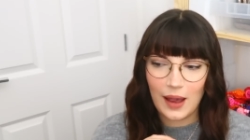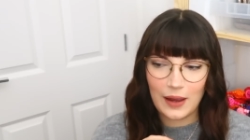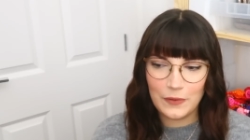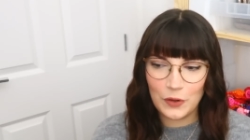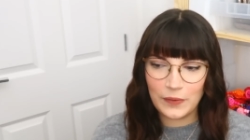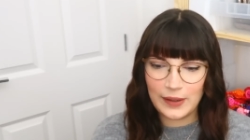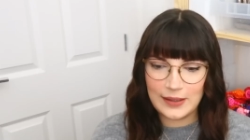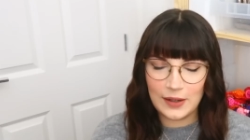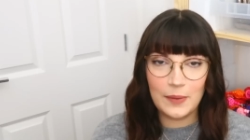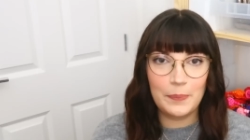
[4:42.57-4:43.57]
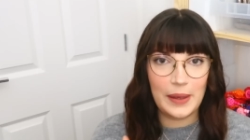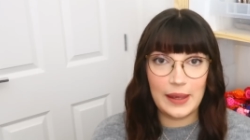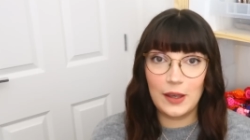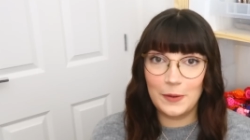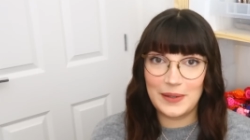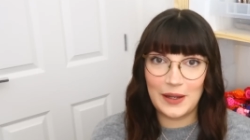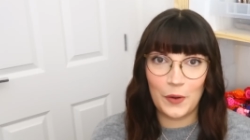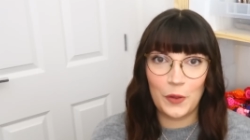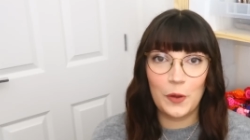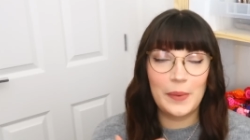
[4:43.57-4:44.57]
I've not really done a big update
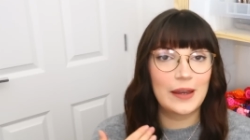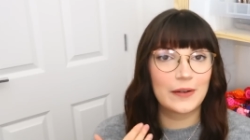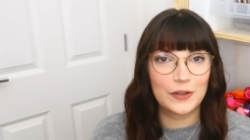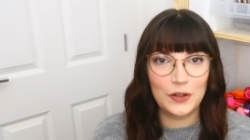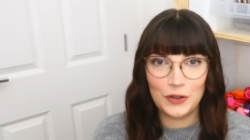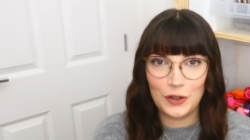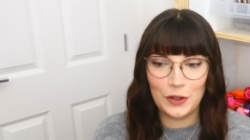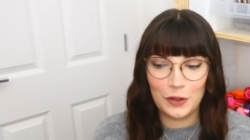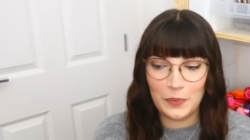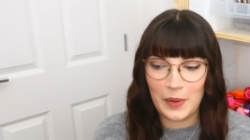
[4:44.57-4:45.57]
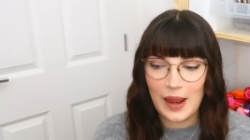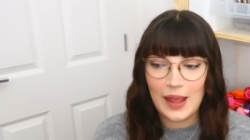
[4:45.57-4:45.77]
on them here on YouTube.